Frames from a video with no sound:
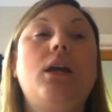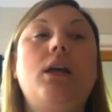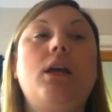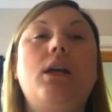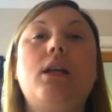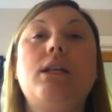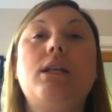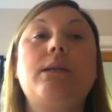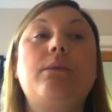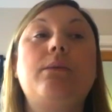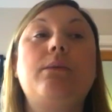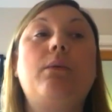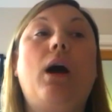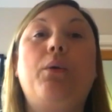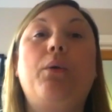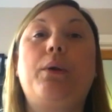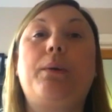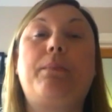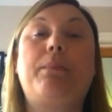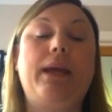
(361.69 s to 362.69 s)
So I
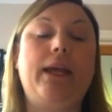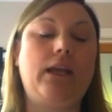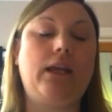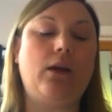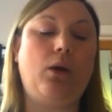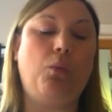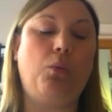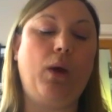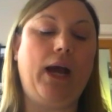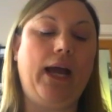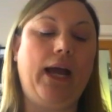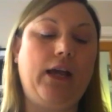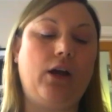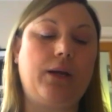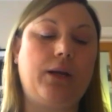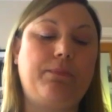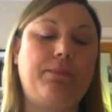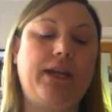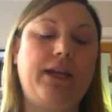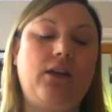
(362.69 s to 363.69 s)
would be away.
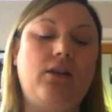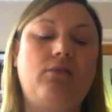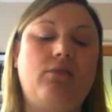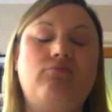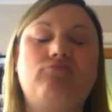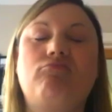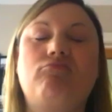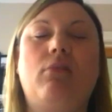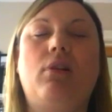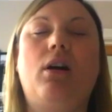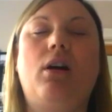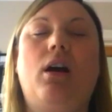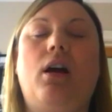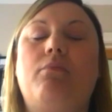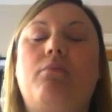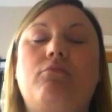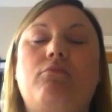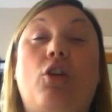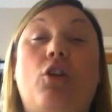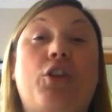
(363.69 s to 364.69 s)
I'd be
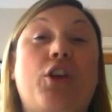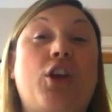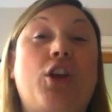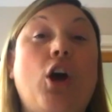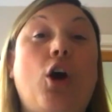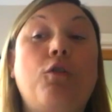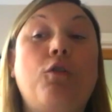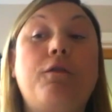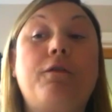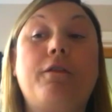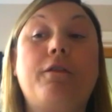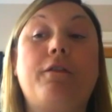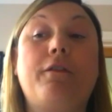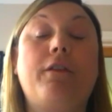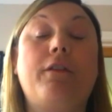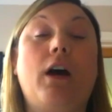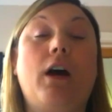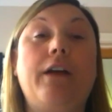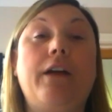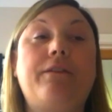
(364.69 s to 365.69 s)
on the golf for
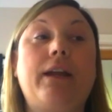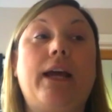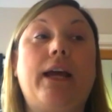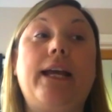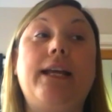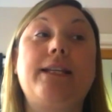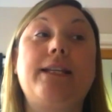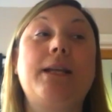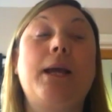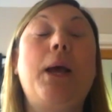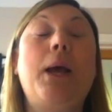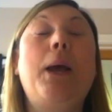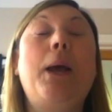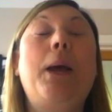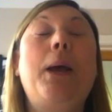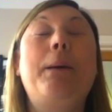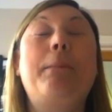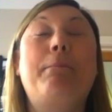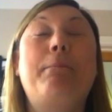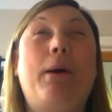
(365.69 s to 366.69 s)
5 days.
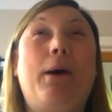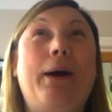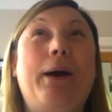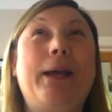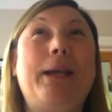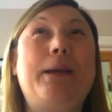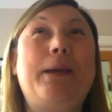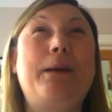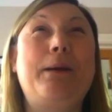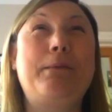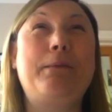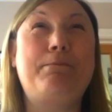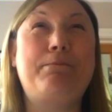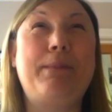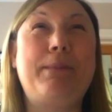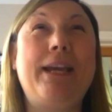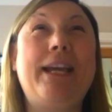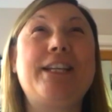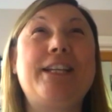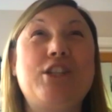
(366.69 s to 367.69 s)
My
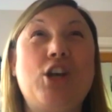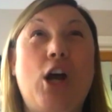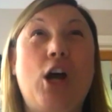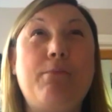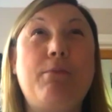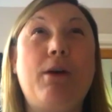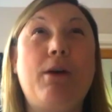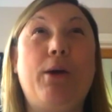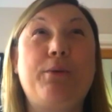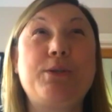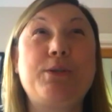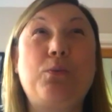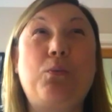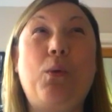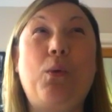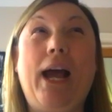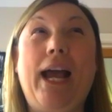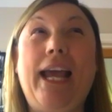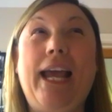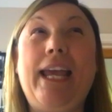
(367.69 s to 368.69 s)
biggest time I was
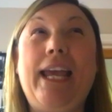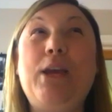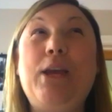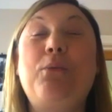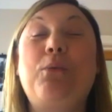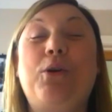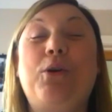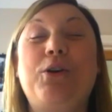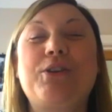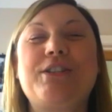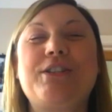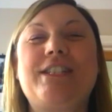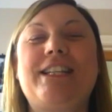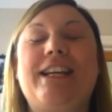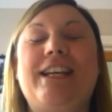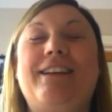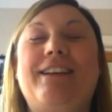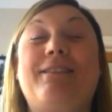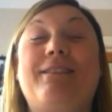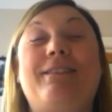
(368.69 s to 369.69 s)
away was,
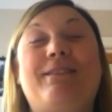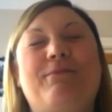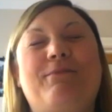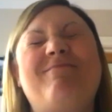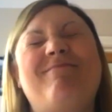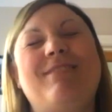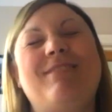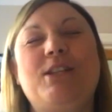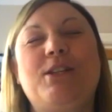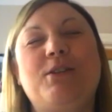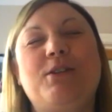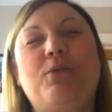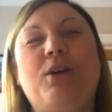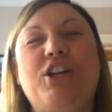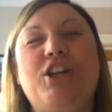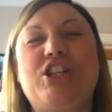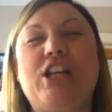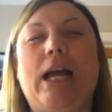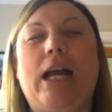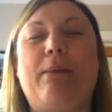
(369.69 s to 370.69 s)
it's
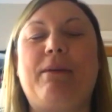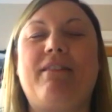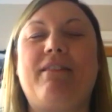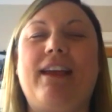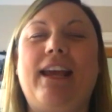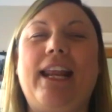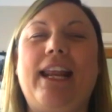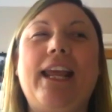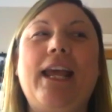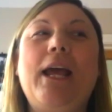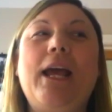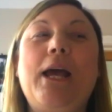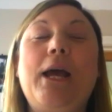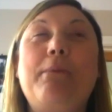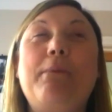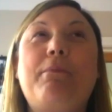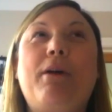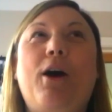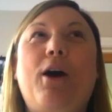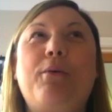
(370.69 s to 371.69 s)
quite jammy really,
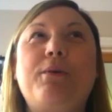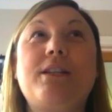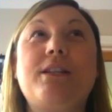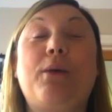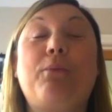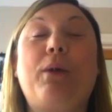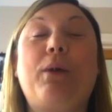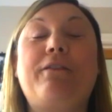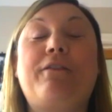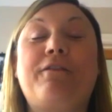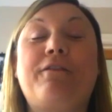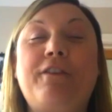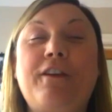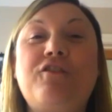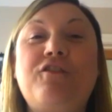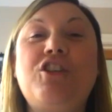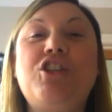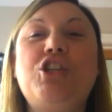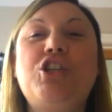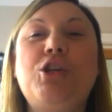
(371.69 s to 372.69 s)
but I was away
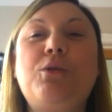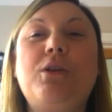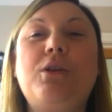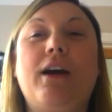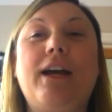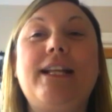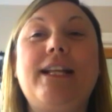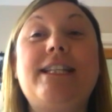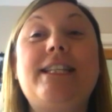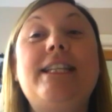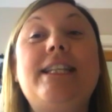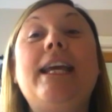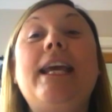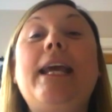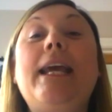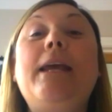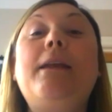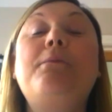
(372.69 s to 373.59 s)
52 nights in